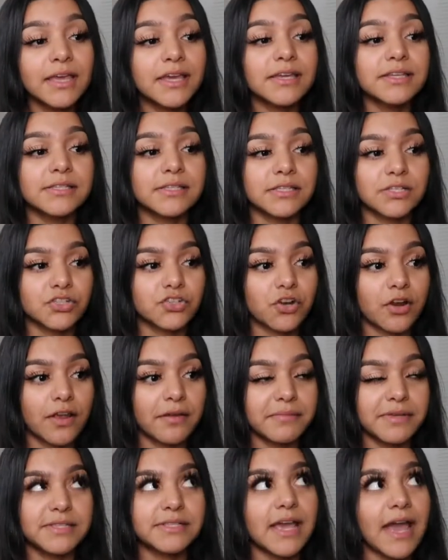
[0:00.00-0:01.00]
His
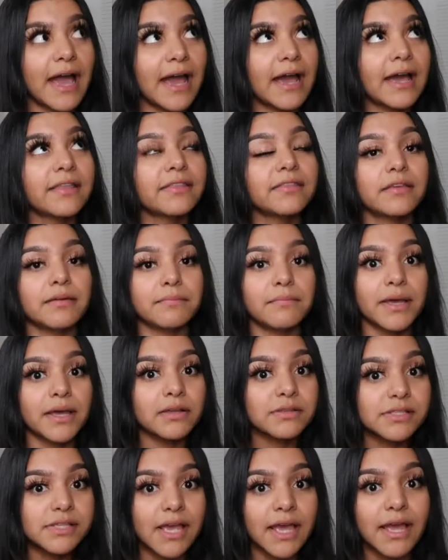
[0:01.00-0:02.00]
Instagram is at the
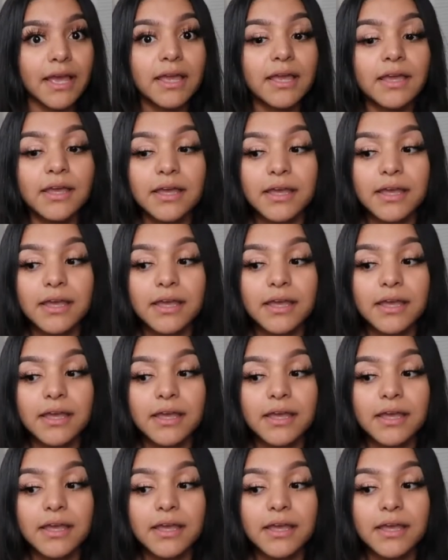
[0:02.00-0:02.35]
mail tech.